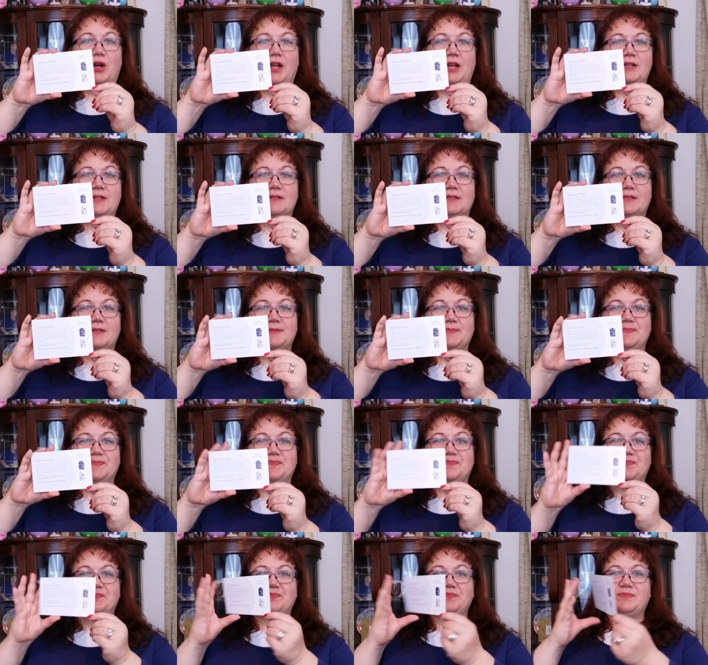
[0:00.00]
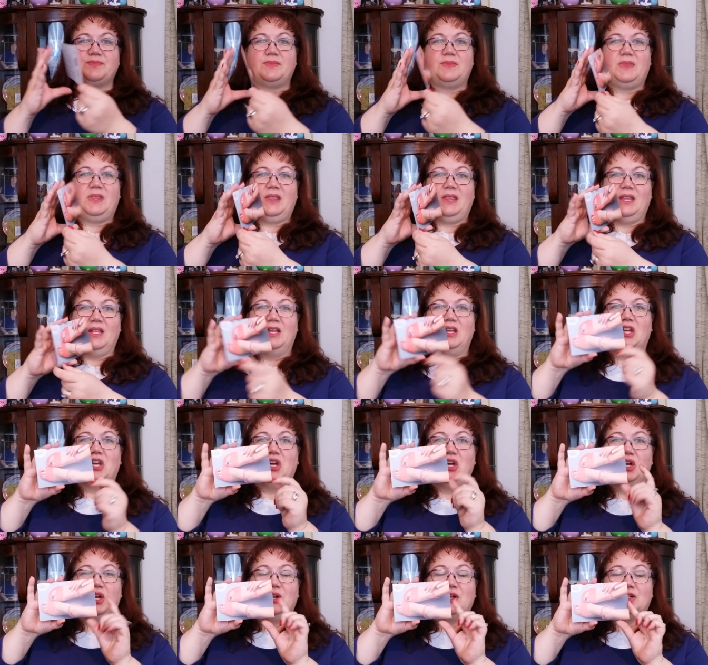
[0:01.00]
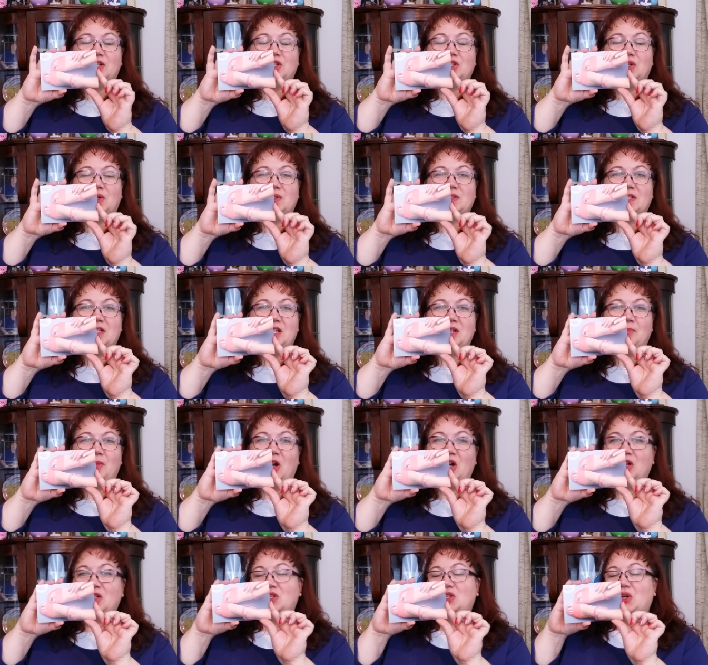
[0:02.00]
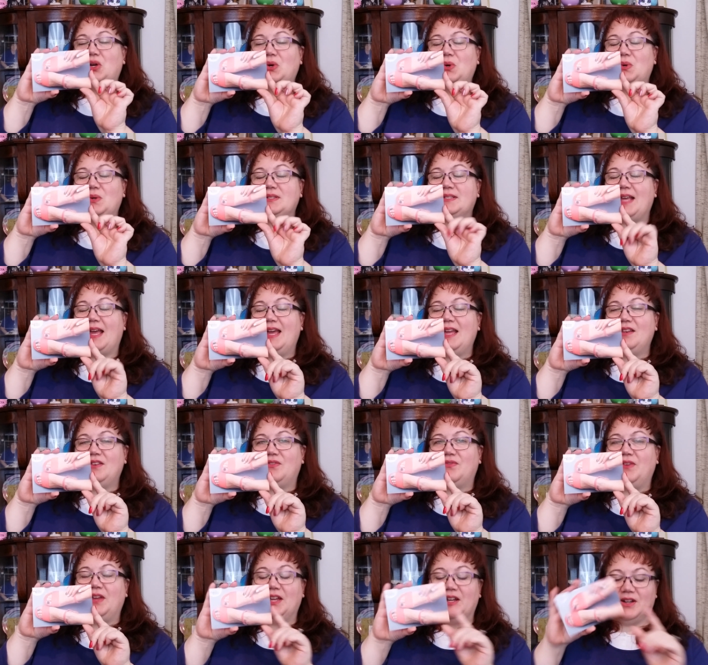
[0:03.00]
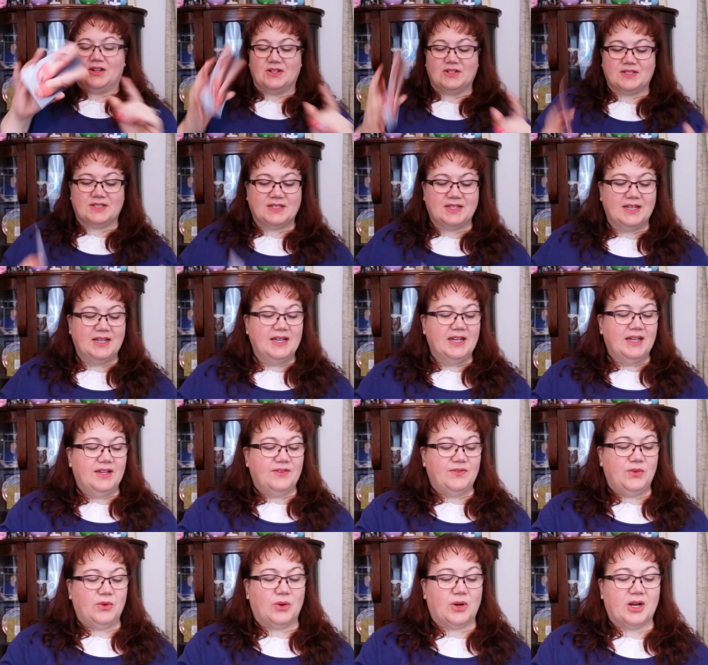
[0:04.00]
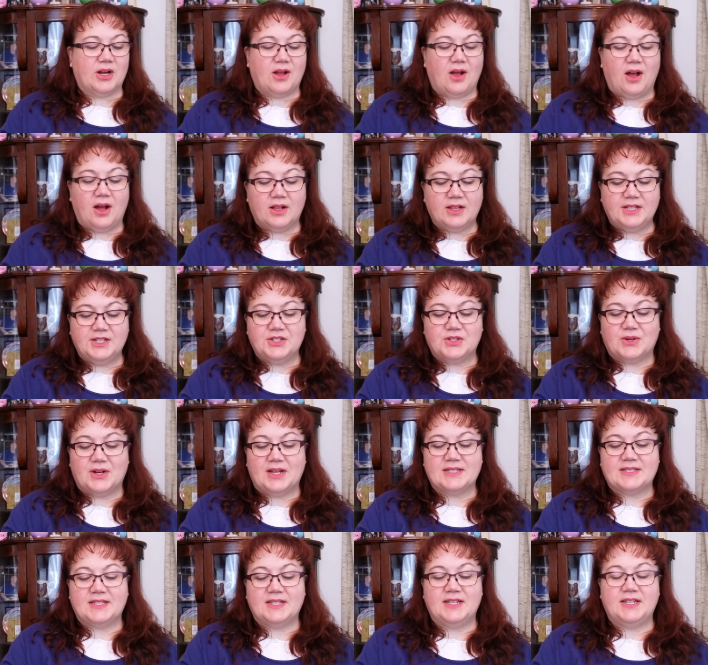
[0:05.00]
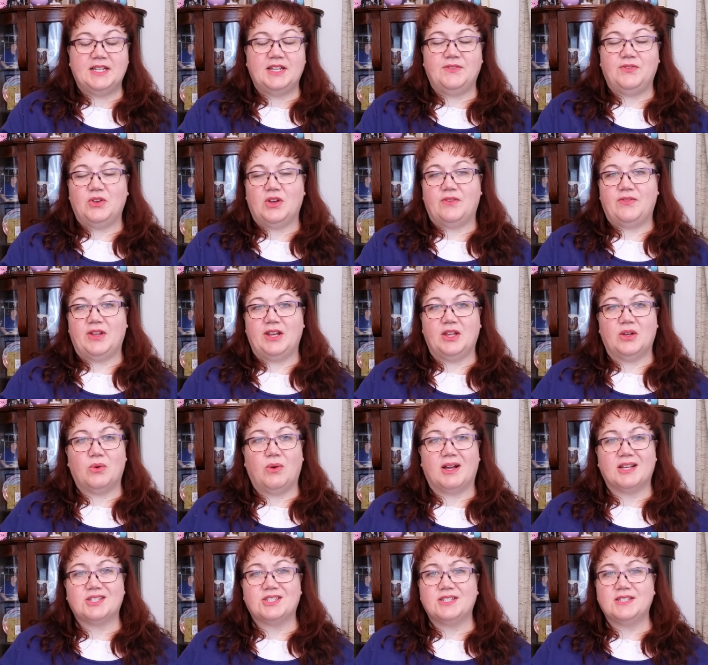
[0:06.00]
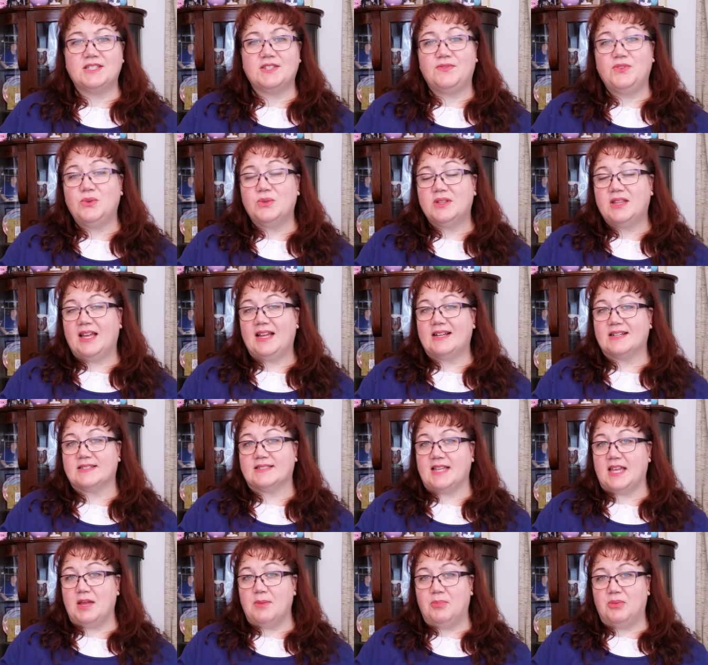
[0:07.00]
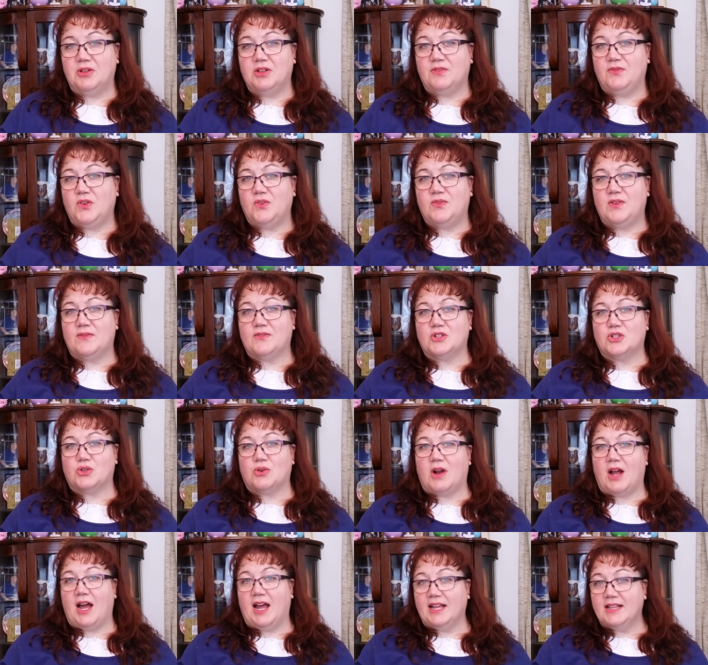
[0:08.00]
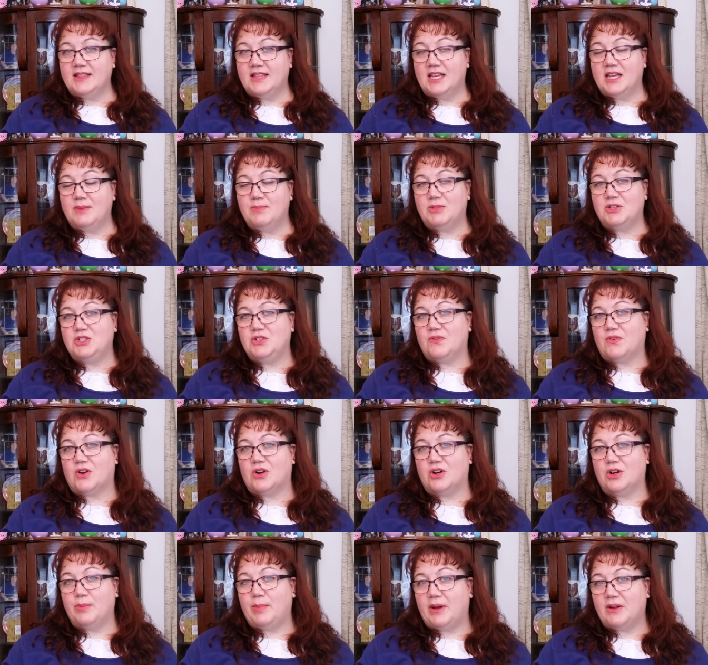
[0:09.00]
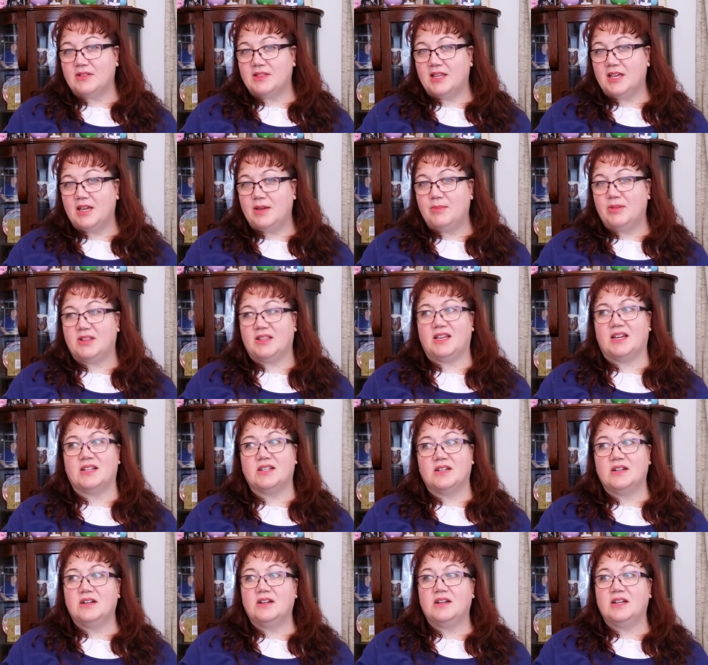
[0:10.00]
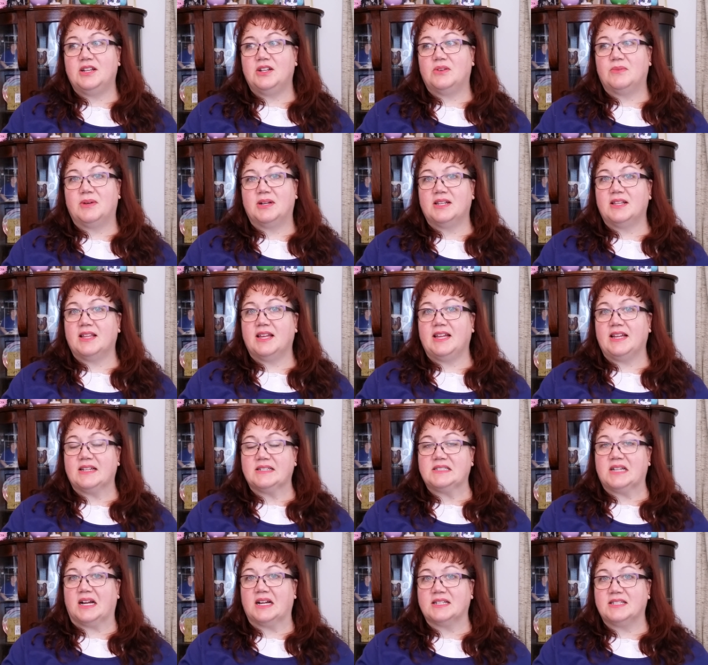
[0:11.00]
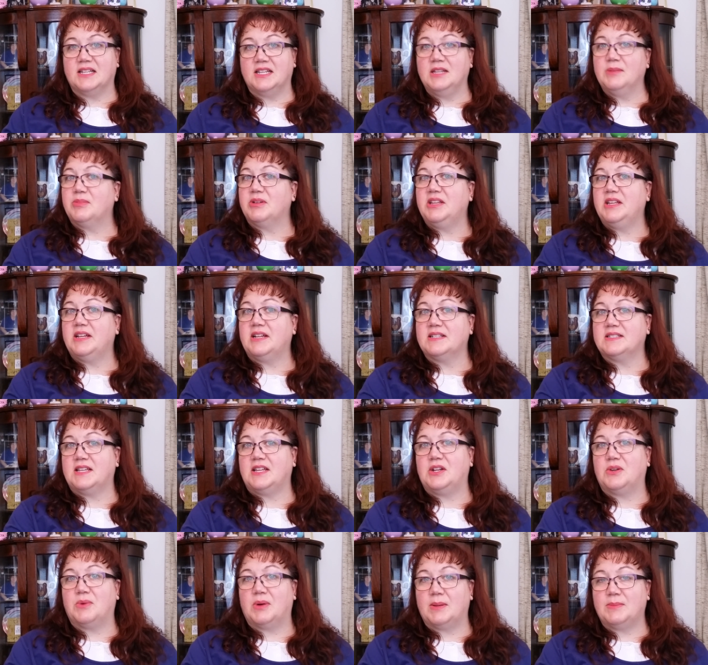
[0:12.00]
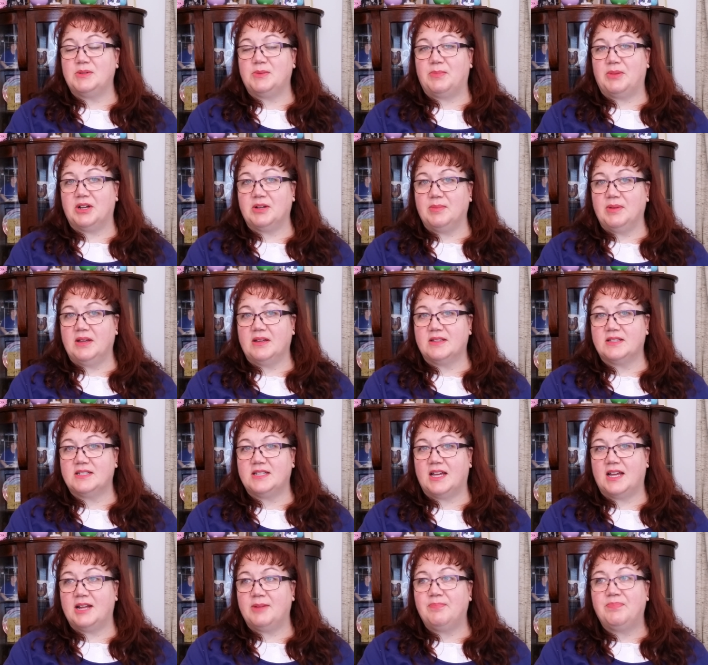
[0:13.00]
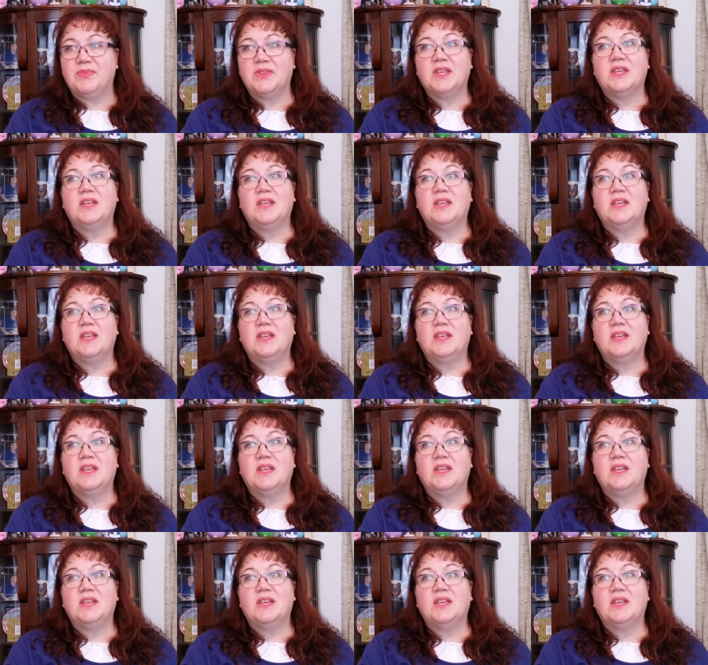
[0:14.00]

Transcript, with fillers: it is. It shows them on toes and fingers. If you are at all interested, if you have any questions, if you would like a sample, if you've never tried them but you've heard about them and thought, oh, I don't want to like talk to anybody because I don't want them to bug me all the time,